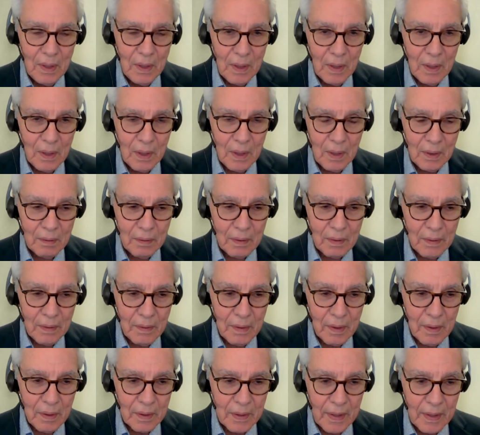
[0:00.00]
uh,
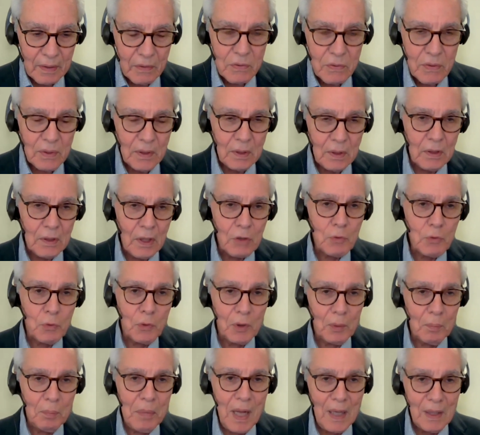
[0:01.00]
against the
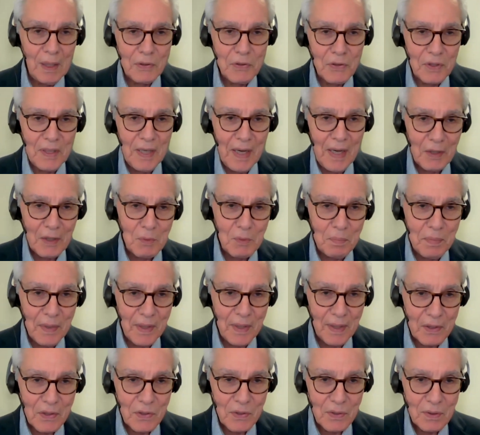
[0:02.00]
industrial policy
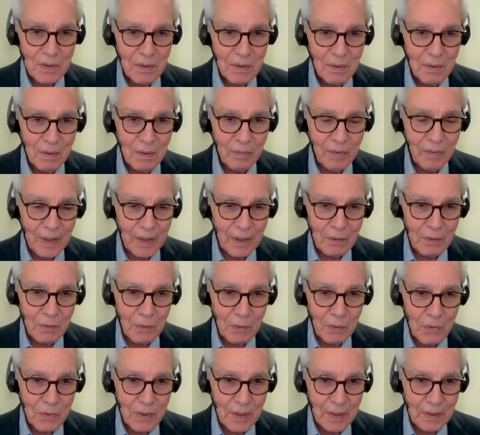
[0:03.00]
aspects, if I can
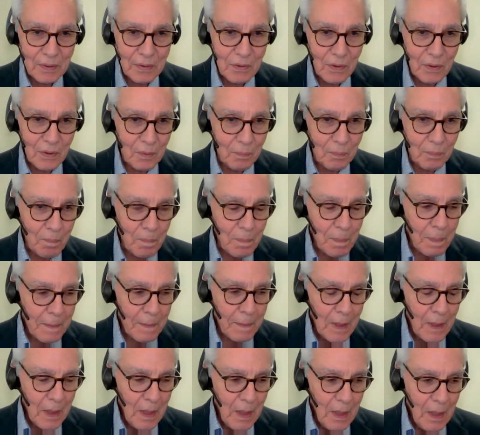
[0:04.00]
use that term.
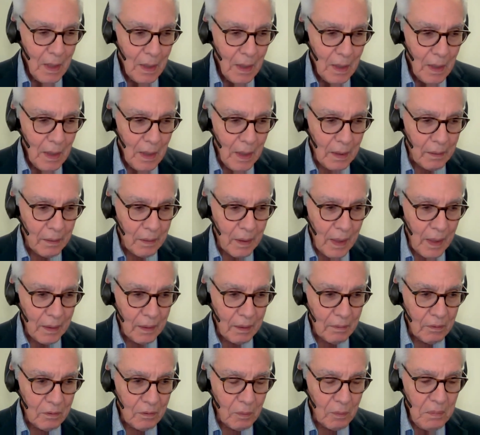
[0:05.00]
And
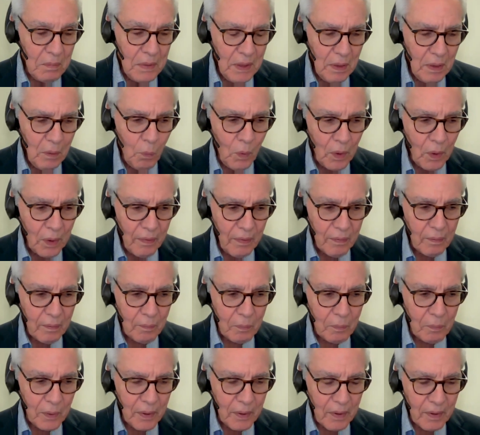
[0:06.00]
and to me, one of the
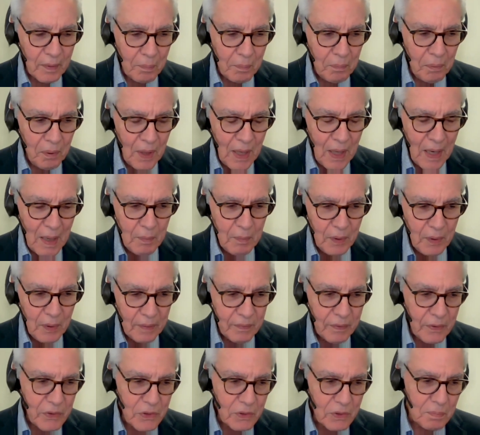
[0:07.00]
one of the primary,
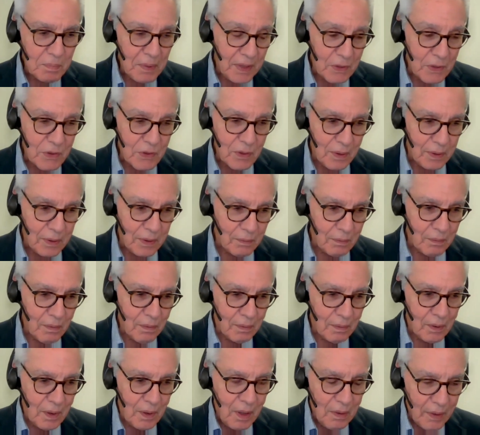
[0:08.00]
and this is based on
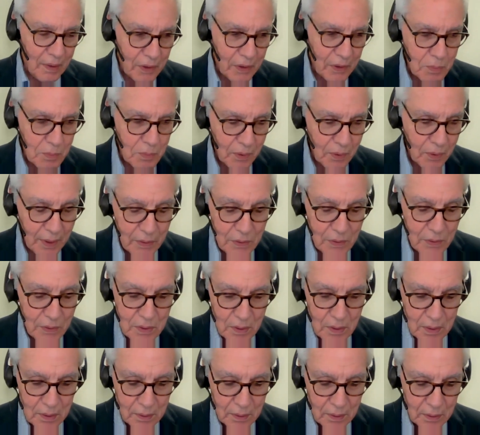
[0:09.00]
on our
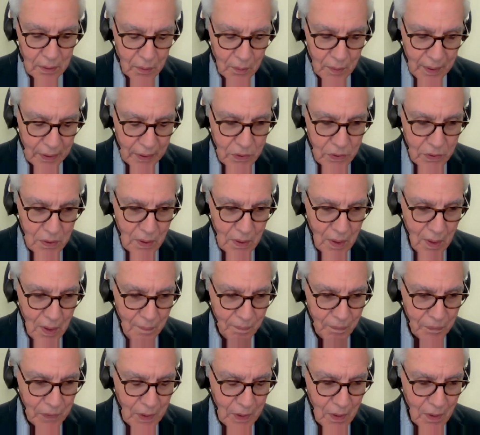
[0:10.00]
experience in the U.S.,
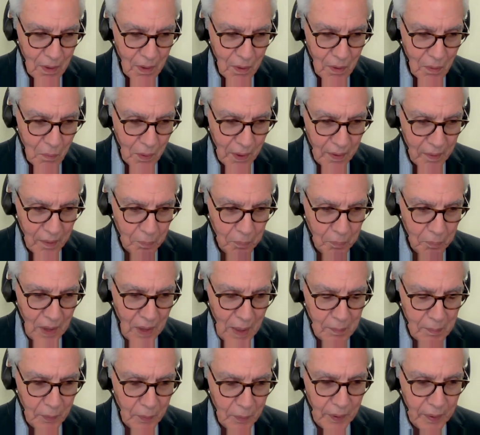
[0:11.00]
one of the
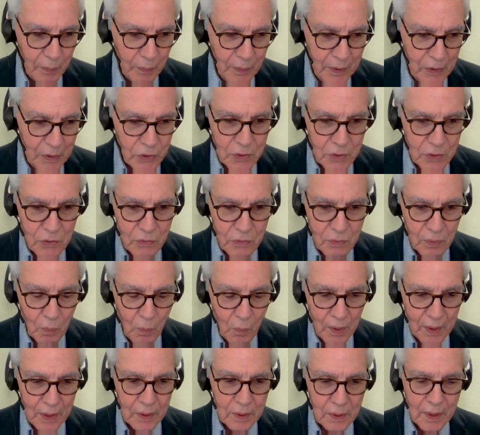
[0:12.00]
primary reasons for
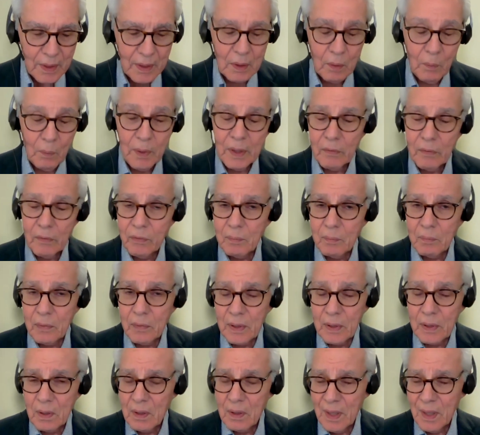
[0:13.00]
wanting to get away from
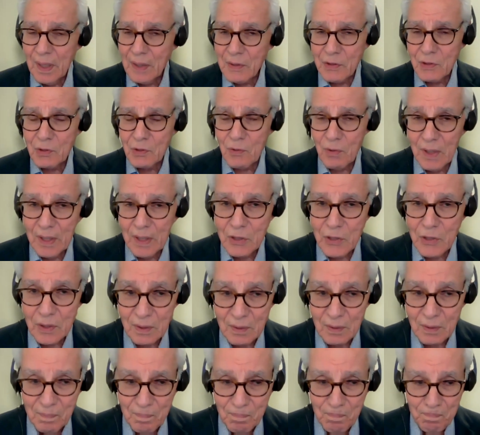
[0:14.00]

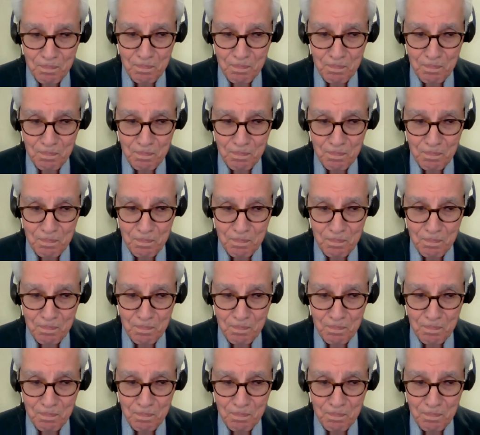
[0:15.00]
concentration